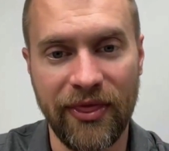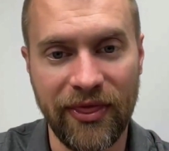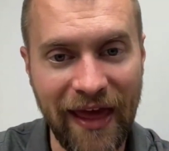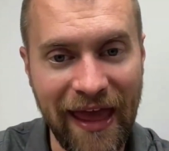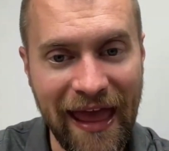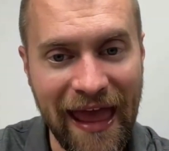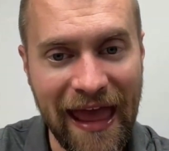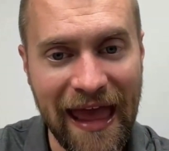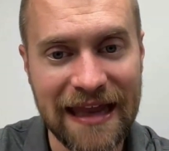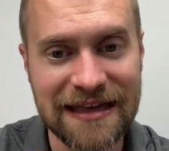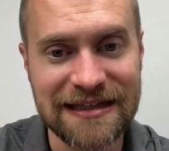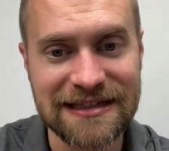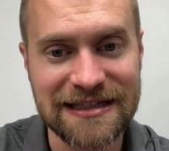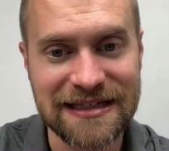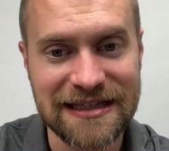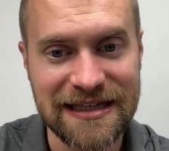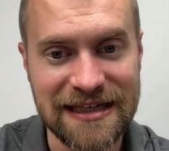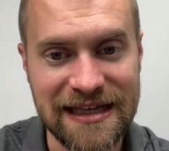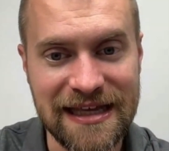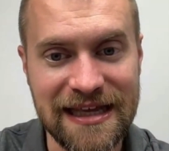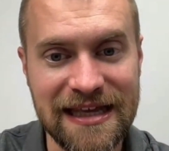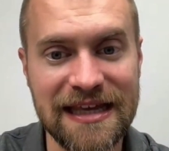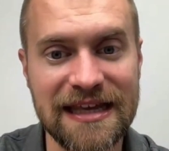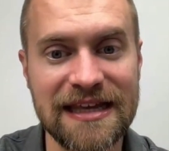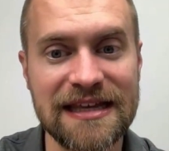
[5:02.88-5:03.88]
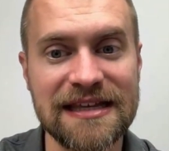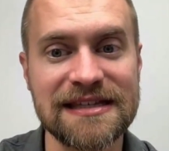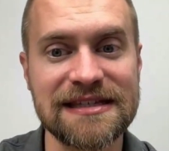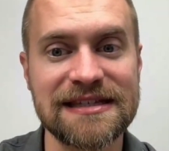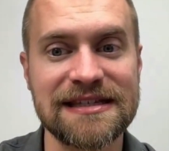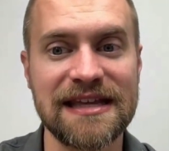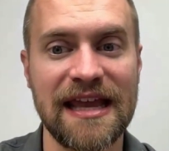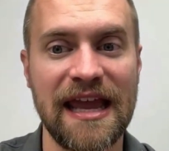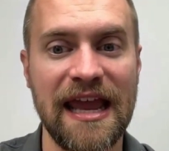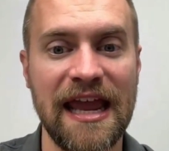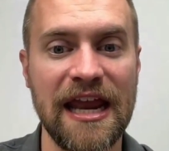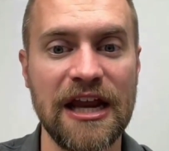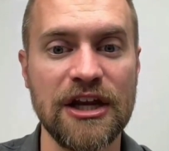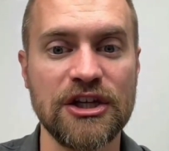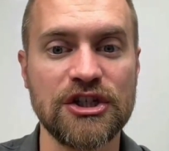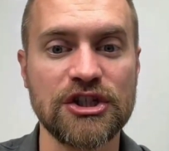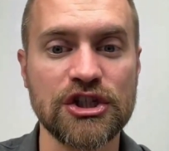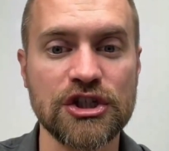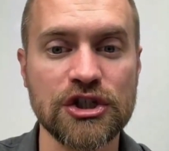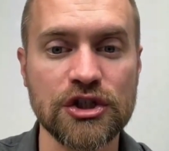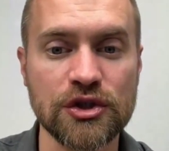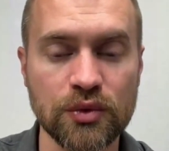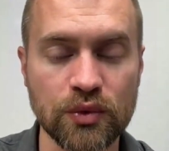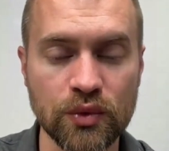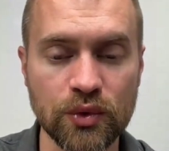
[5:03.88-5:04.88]
that is a
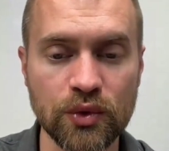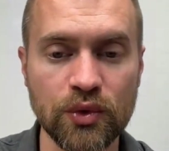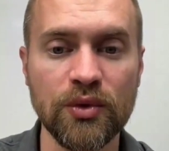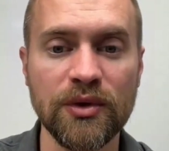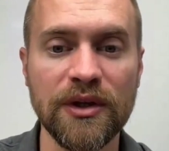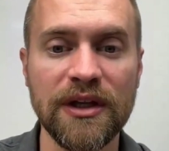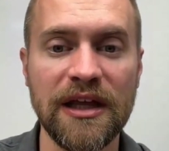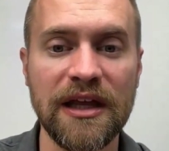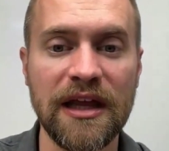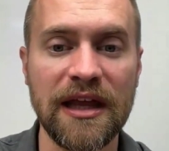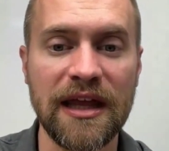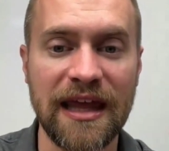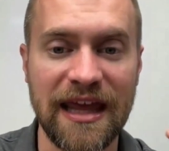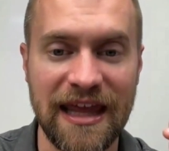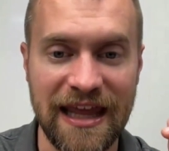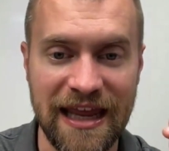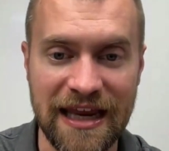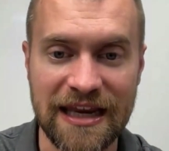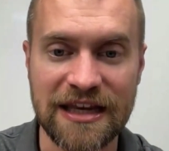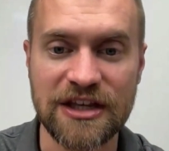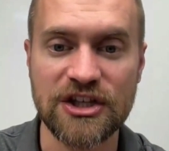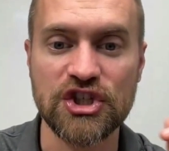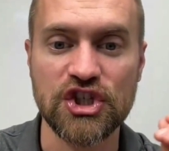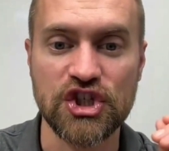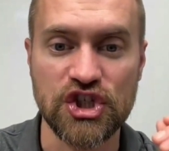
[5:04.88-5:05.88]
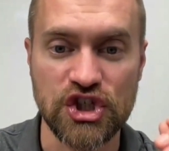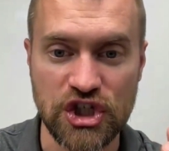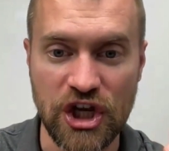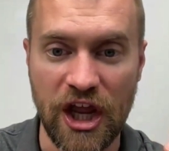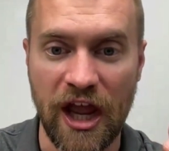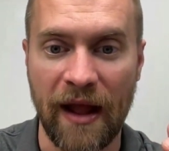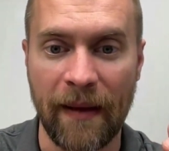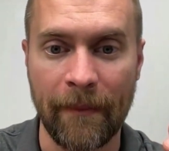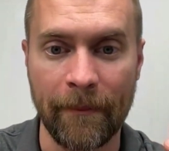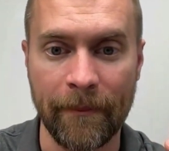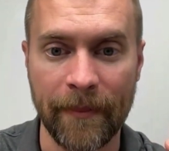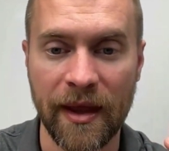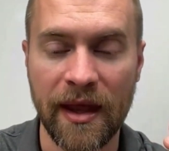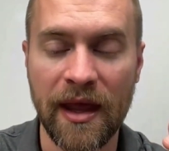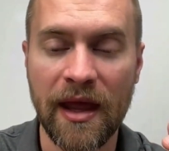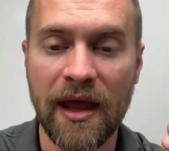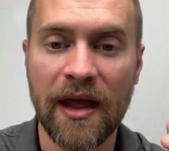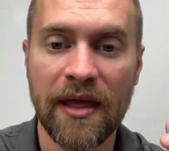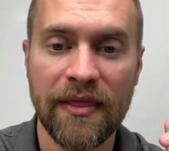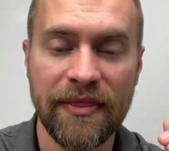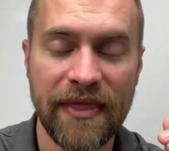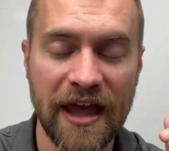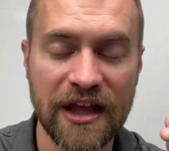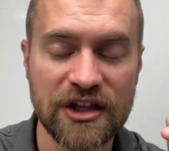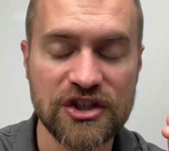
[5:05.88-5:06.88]
truly hidden gem
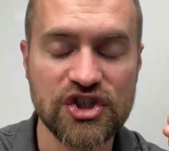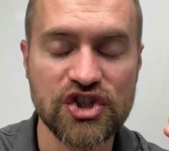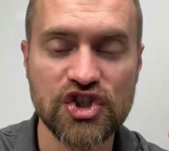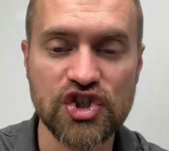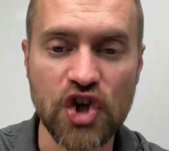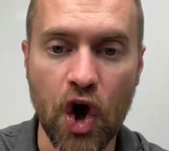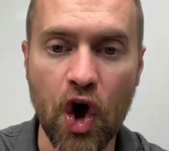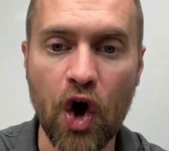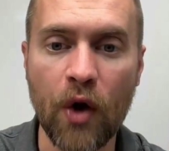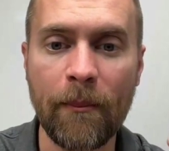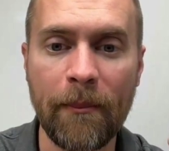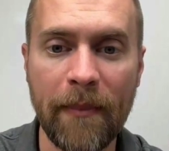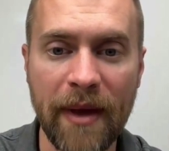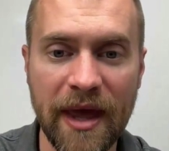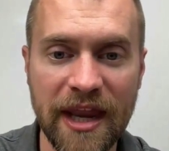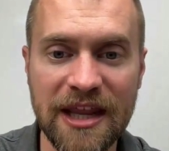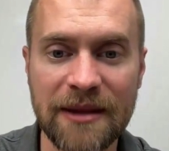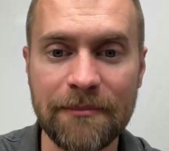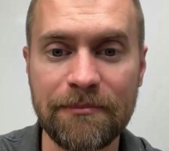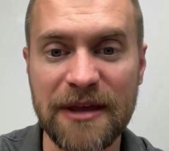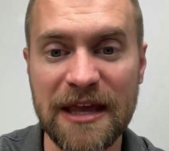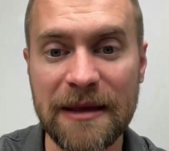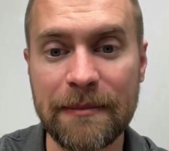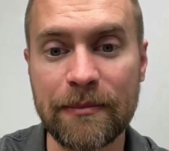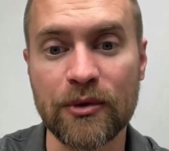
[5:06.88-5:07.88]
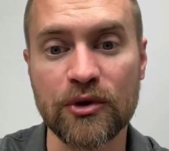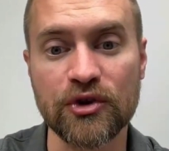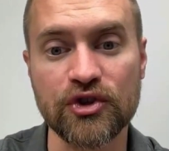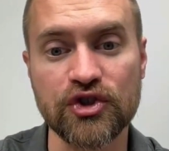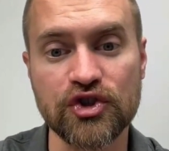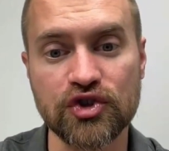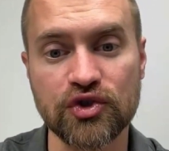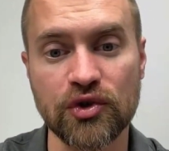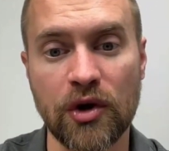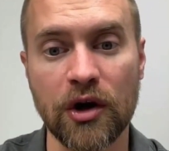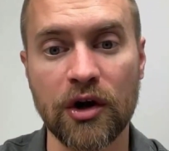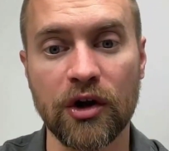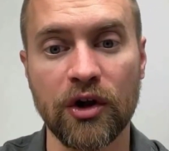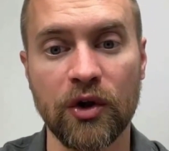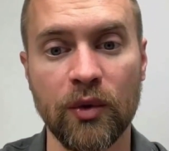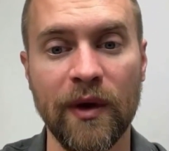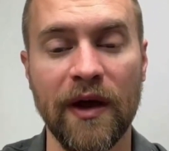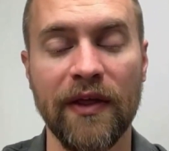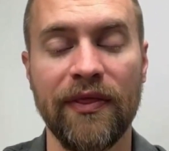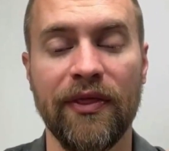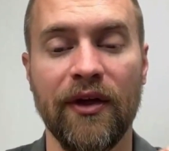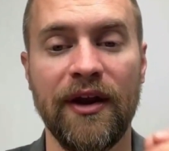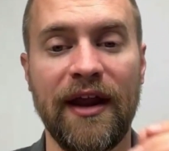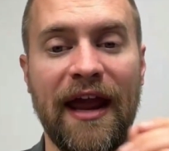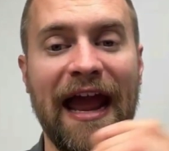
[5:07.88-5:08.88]
that so many people struggle
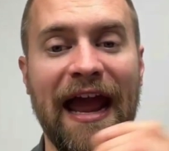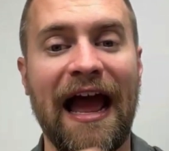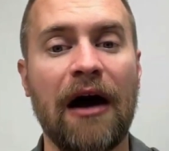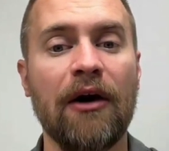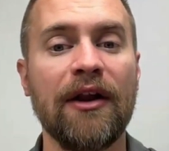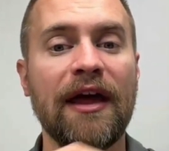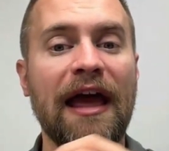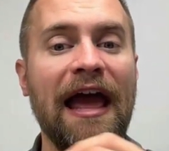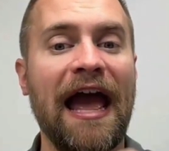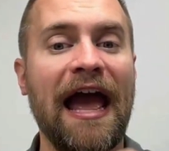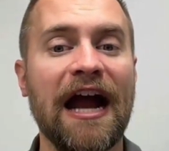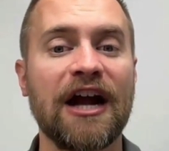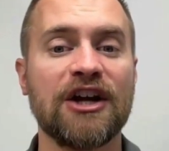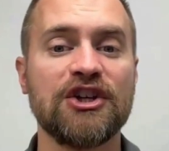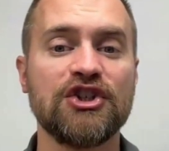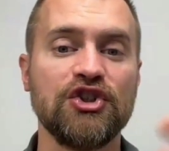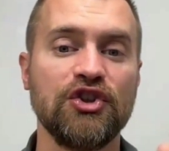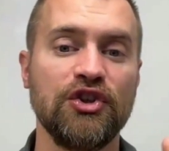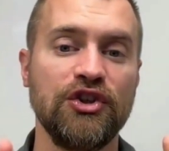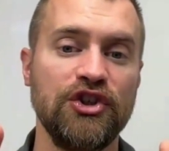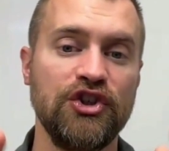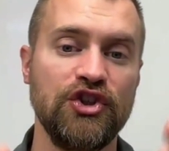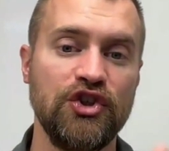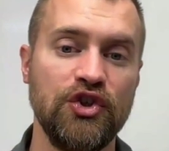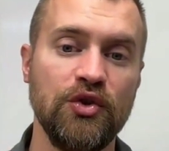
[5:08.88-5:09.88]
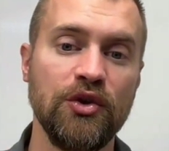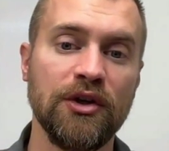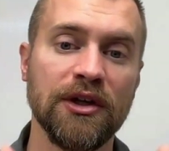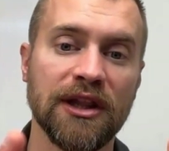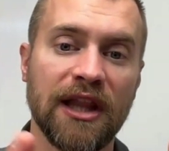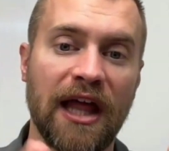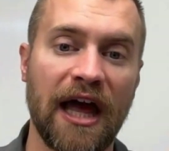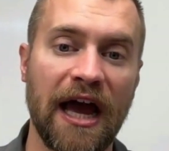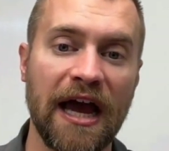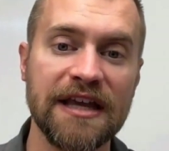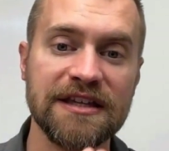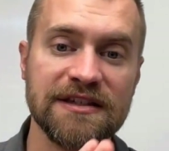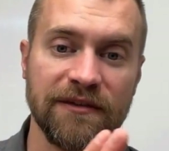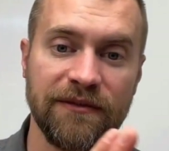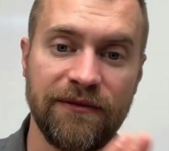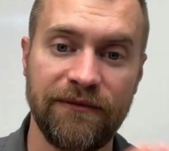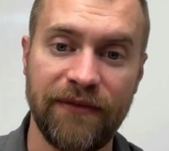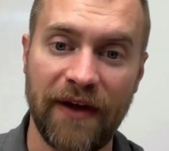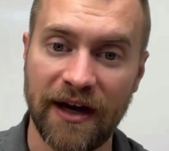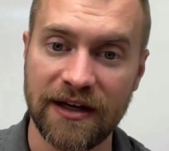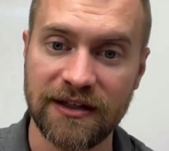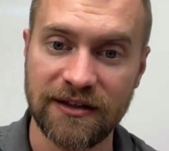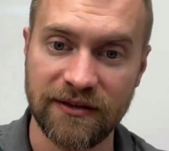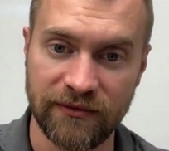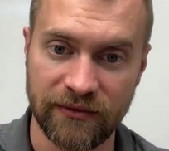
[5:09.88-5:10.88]
with on how to actually utilize
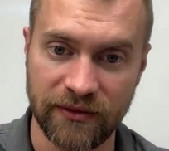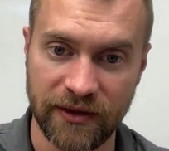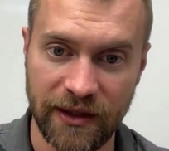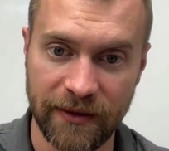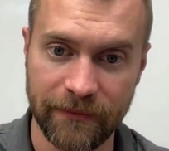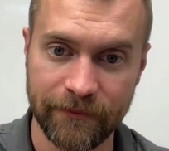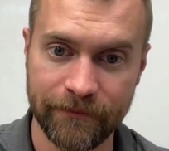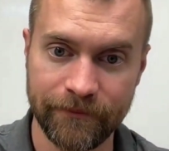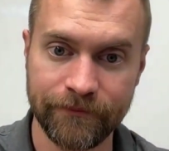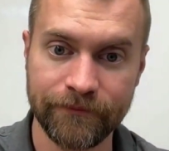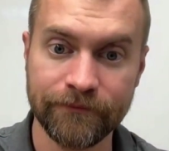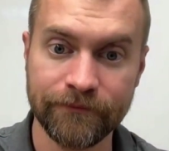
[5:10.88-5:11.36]
effectively.